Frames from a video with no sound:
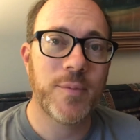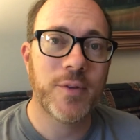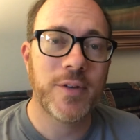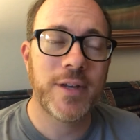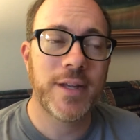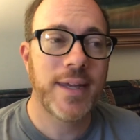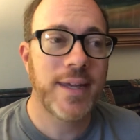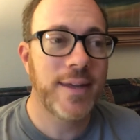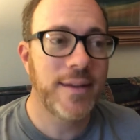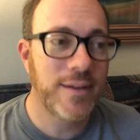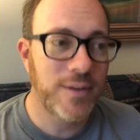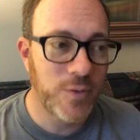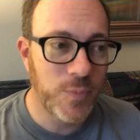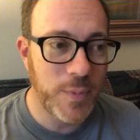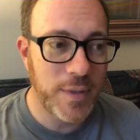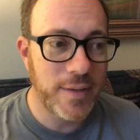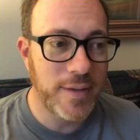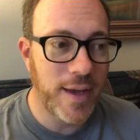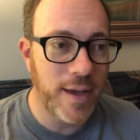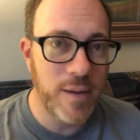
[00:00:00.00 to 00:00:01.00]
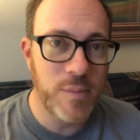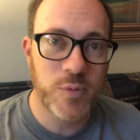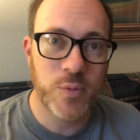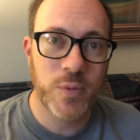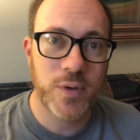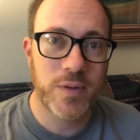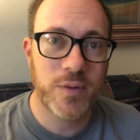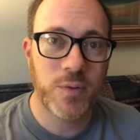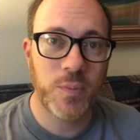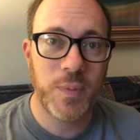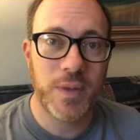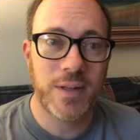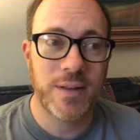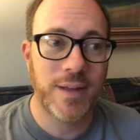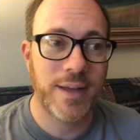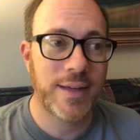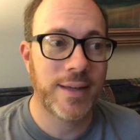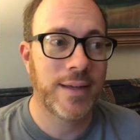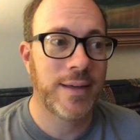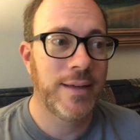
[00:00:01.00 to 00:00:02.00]
And again, there's been times where it's been
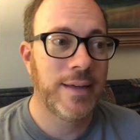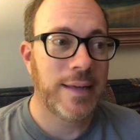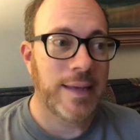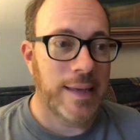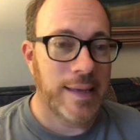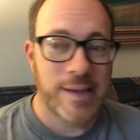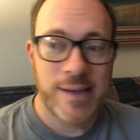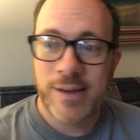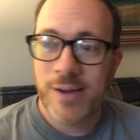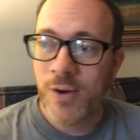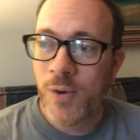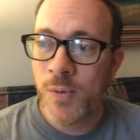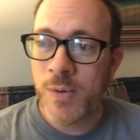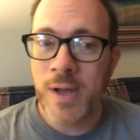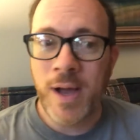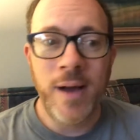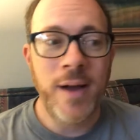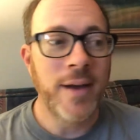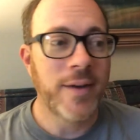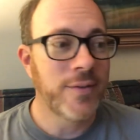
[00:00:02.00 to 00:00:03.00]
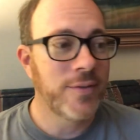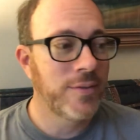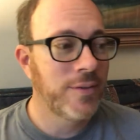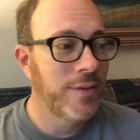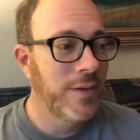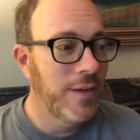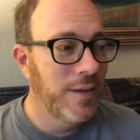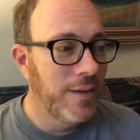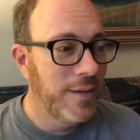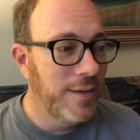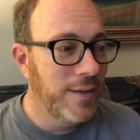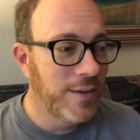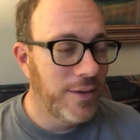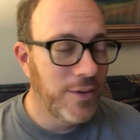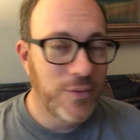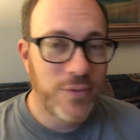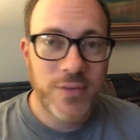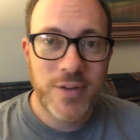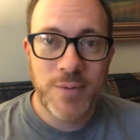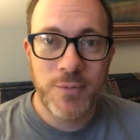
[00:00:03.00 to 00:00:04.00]
like, oh gosh,
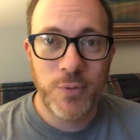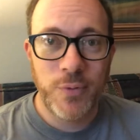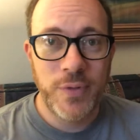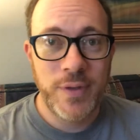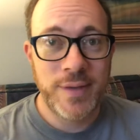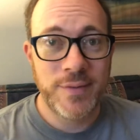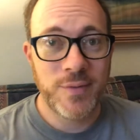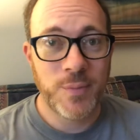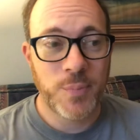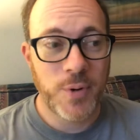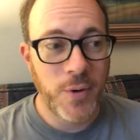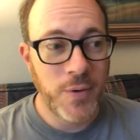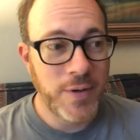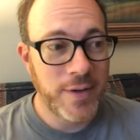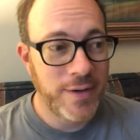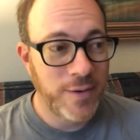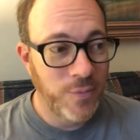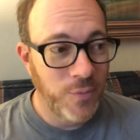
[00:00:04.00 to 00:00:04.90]
several things are broken at